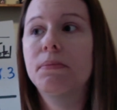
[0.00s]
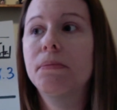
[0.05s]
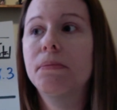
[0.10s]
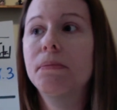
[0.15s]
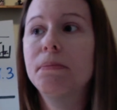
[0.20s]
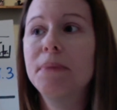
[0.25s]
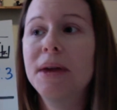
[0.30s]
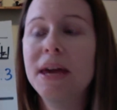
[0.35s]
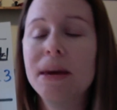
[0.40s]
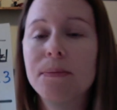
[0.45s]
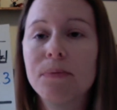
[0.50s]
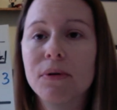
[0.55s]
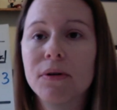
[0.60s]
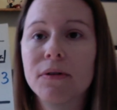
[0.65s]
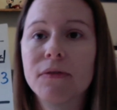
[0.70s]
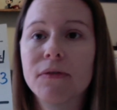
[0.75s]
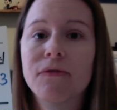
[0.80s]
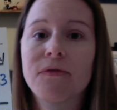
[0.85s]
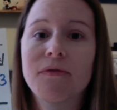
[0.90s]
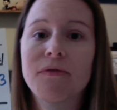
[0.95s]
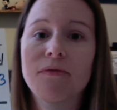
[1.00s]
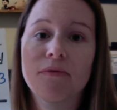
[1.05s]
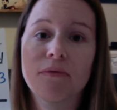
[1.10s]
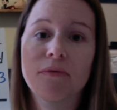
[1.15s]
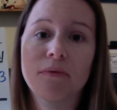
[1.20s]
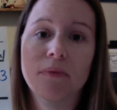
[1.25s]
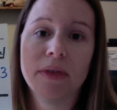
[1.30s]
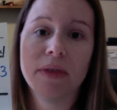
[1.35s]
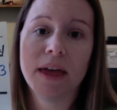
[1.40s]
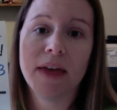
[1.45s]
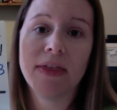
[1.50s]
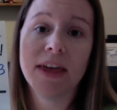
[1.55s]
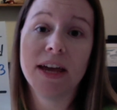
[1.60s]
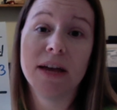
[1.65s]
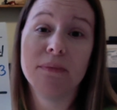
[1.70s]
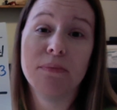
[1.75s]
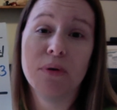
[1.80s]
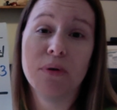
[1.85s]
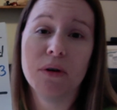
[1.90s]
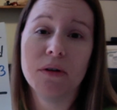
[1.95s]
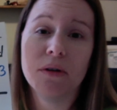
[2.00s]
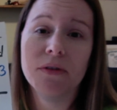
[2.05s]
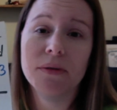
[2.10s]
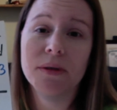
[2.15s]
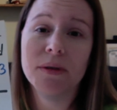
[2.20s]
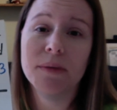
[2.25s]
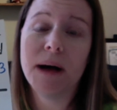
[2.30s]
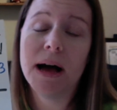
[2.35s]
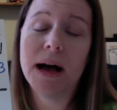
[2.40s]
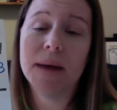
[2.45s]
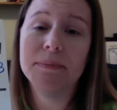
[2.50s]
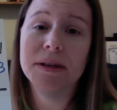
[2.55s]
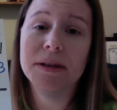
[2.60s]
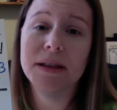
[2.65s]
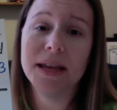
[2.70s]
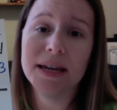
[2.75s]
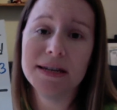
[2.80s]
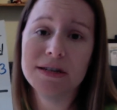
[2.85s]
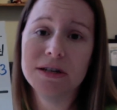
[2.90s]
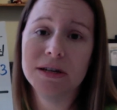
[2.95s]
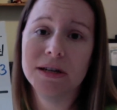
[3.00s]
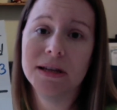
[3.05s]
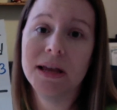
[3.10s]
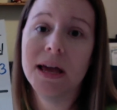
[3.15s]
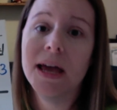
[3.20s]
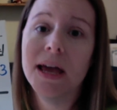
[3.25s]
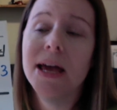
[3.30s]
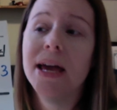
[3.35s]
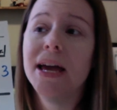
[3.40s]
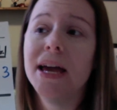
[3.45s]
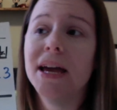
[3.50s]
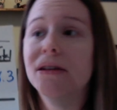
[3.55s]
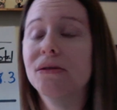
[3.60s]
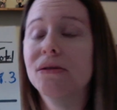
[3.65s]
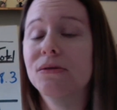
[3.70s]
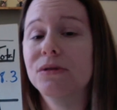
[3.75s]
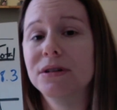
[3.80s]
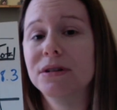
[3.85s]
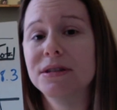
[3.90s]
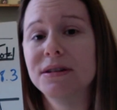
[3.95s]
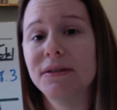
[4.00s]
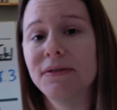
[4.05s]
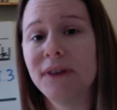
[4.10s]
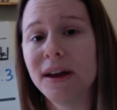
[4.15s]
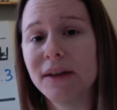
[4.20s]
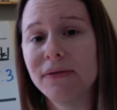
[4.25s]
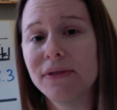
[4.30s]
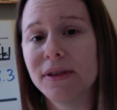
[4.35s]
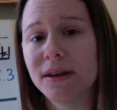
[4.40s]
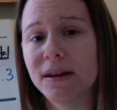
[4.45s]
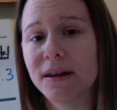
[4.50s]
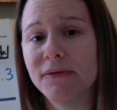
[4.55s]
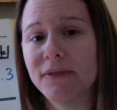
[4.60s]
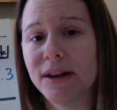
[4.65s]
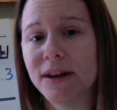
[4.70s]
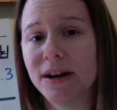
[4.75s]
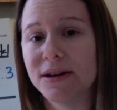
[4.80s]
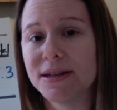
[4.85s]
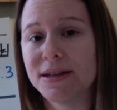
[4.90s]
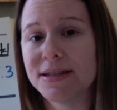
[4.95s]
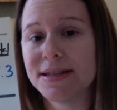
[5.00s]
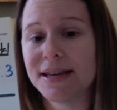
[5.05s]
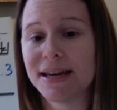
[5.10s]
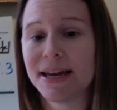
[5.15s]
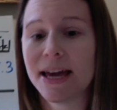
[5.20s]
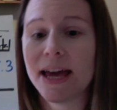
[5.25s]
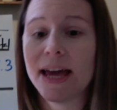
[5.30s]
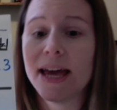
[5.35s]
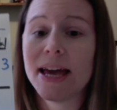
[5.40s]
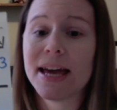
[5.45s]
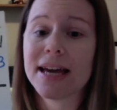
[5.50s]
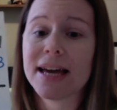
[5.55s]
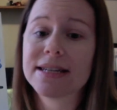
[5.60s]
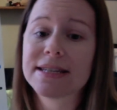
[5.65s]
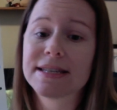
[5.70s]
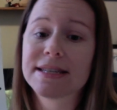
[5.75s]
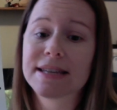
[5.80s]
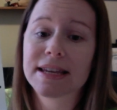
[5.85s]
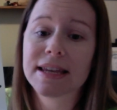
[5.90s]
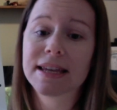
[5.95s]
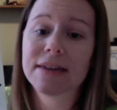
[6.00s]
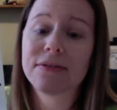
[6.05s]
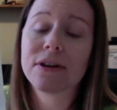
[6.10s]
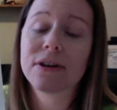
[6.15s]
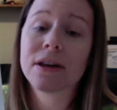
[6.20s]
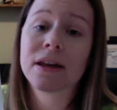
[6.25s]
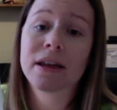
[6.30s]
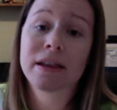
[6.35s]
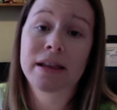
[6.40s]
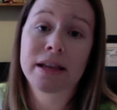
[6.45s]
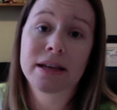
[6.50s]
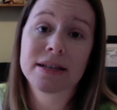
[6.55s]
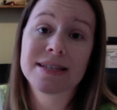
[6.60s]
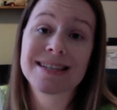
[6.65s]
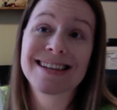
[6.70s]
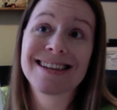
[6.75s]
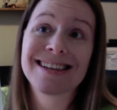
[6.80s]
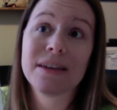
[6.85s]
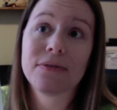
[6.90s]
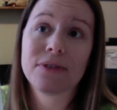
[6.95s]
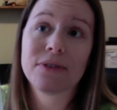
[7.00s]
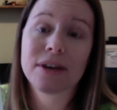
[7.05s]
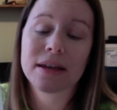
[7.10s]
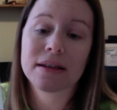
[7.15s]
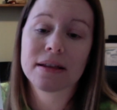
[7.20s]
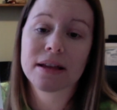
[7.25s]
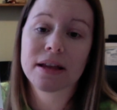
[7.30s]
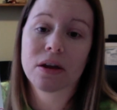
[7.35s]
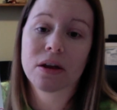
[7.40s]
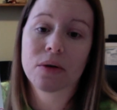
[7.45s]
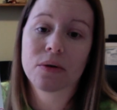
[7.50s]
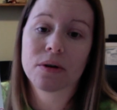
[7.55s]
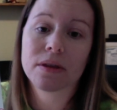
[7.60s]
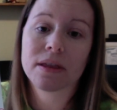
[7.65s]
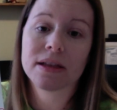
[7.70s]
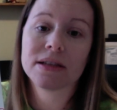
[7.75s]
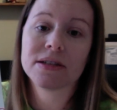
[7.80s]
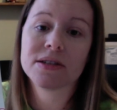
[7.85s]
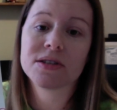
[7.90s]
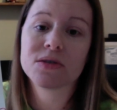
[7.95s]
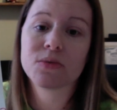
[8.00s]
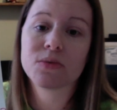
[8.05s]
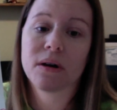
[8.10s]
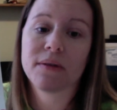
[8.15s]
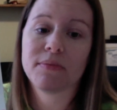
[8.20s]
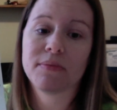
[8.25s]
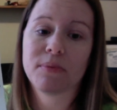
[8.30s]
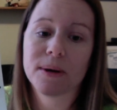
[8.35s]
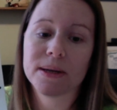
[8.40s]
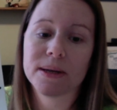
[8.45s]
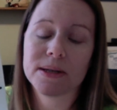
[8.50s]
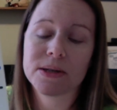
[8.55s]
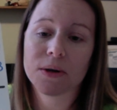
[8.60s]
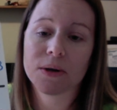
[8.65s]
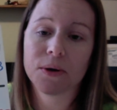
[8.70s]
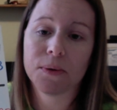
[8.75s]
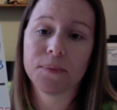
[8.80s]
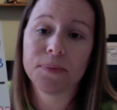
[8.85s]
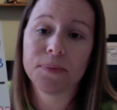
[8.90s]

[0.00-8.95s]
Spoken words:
people that they could pull from the population in order to fight for the Confederacy is significantly lower than this 12.2.